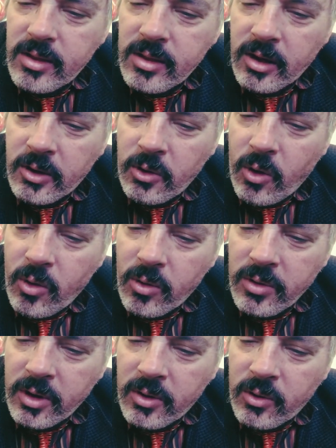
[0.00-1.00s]

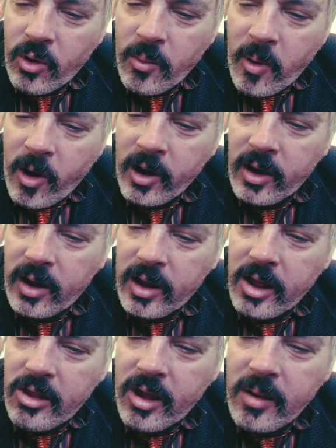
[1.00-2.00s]
chromonica
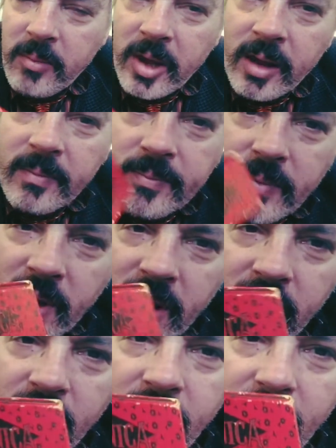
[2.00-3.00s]
he sent me,
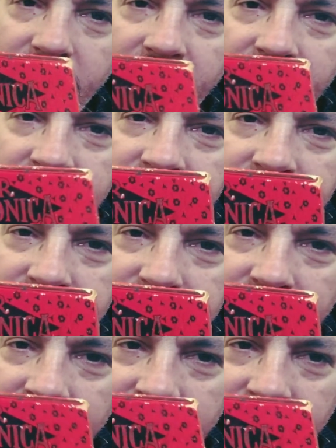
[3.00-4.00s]
and
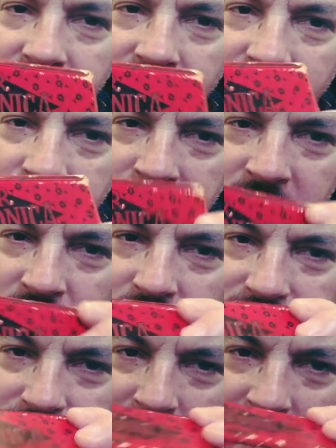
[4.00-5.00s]
it's in this
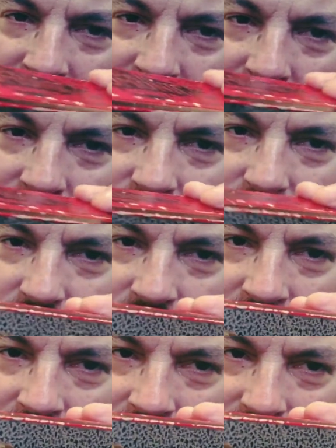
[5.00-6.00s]
beautiful box.
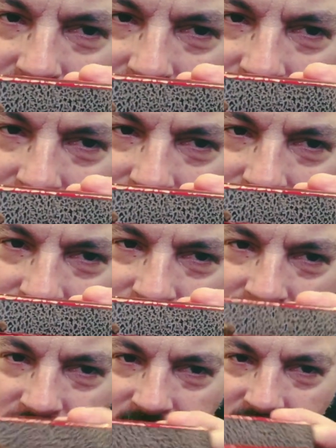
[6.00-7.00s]
Like,
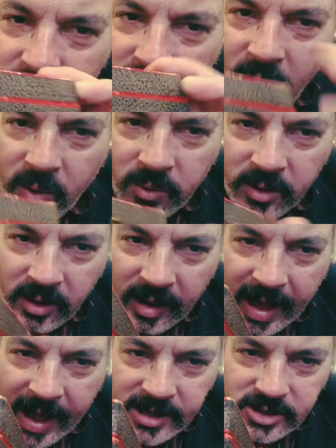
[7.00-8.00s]
you know, the
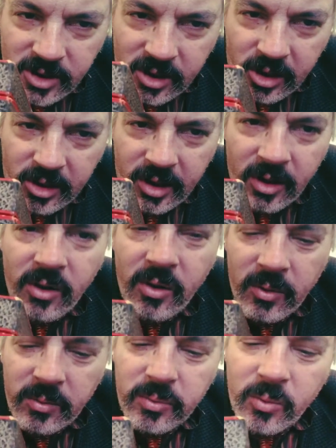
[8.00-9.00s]
latch is
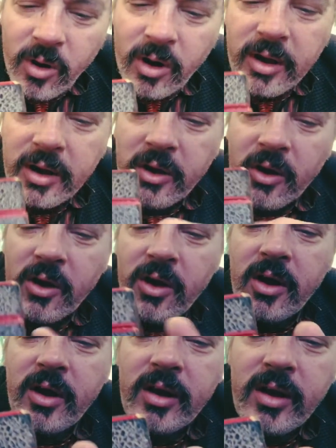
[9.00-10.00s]
still working
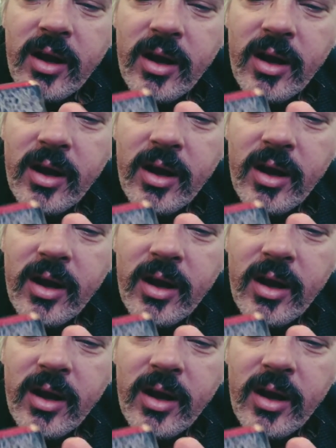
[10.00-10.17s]
good.